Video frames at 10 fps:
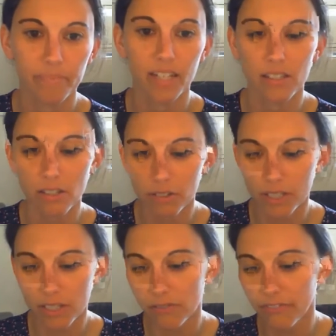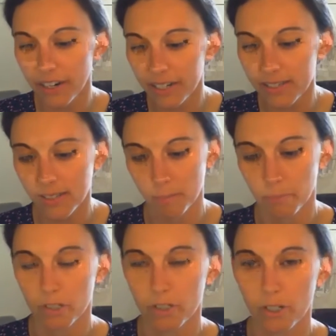and so this is very
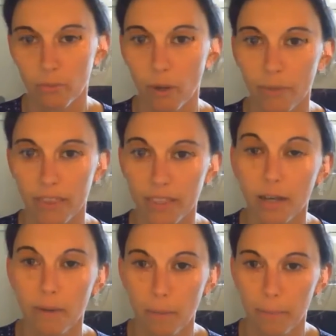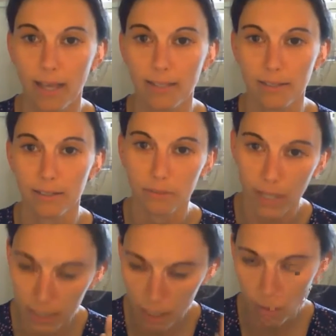similar to when we think about plastics,
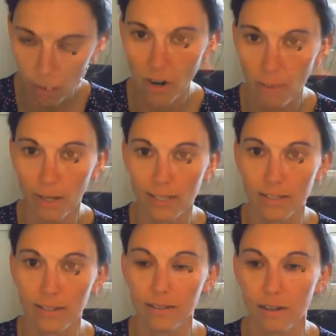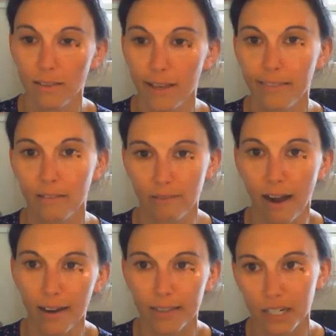right? Some of our plastics are like the
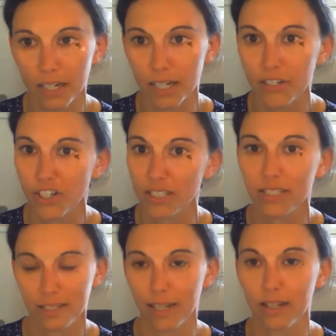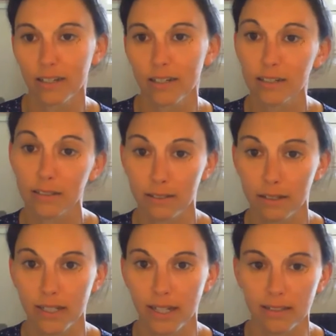rock; they're going to just sink because they're
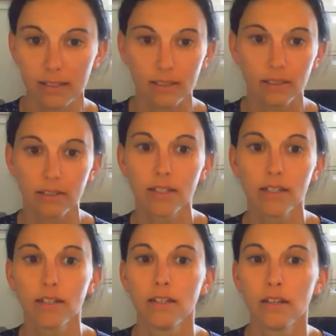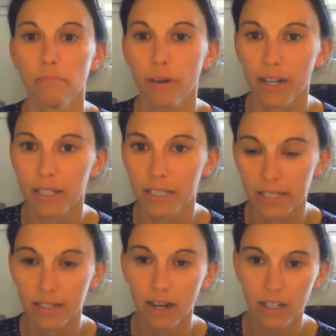dense. But
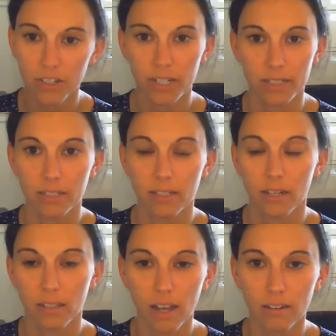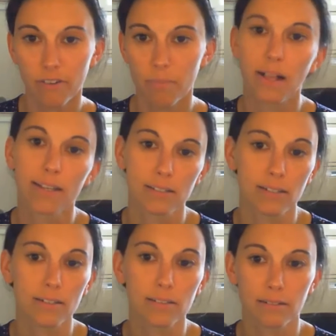in contrast, a lot of our
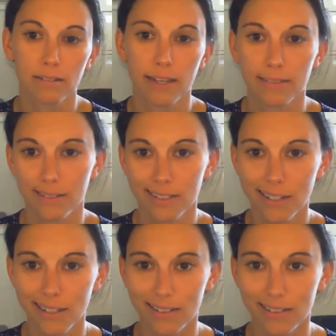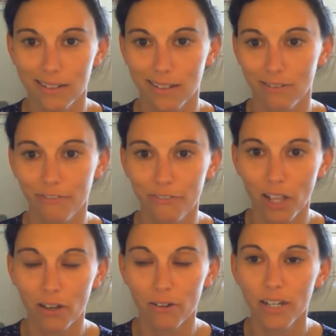plastics are like the sticks. They're going to
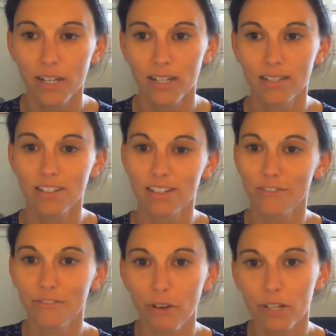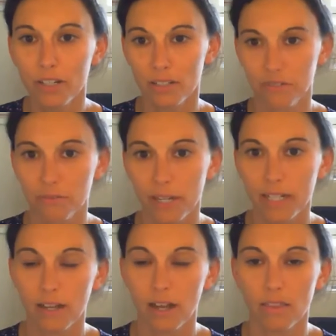float, and they're going to float at different
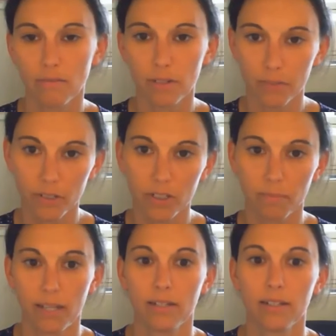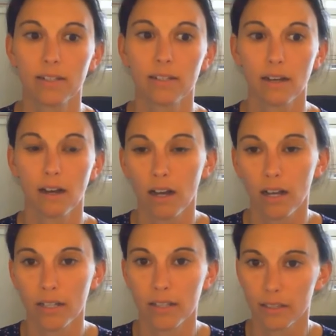rates down the river depending
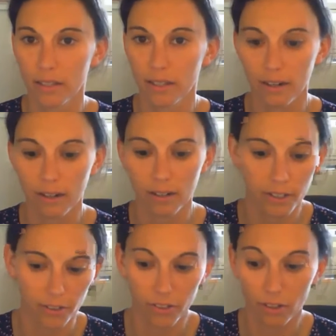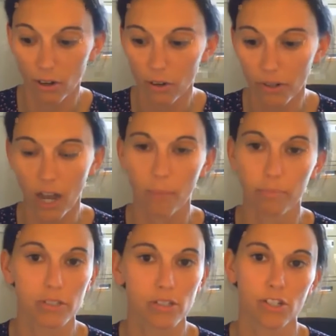on their, you know, their own
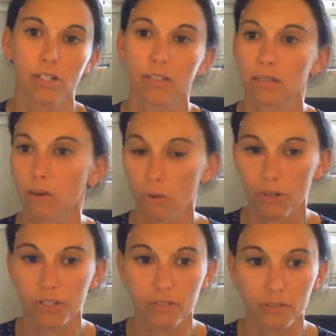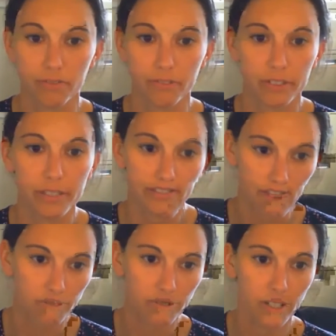composition and the course of the river
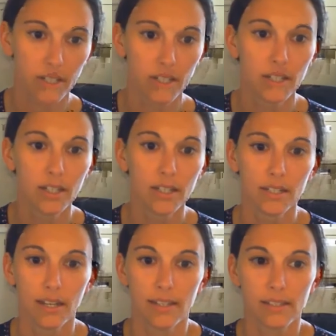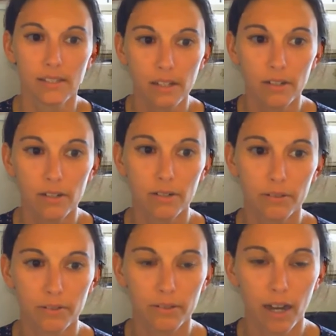itself. And
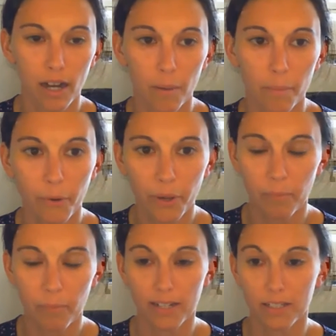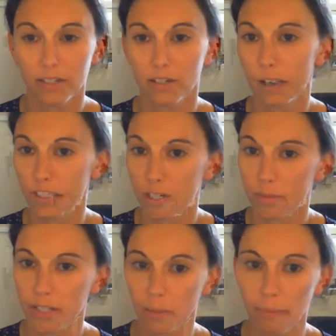so, um, going back to your question
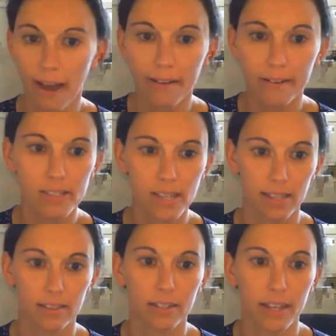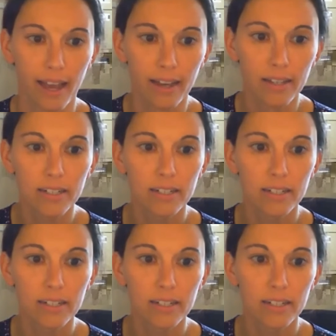about the patterns I look at,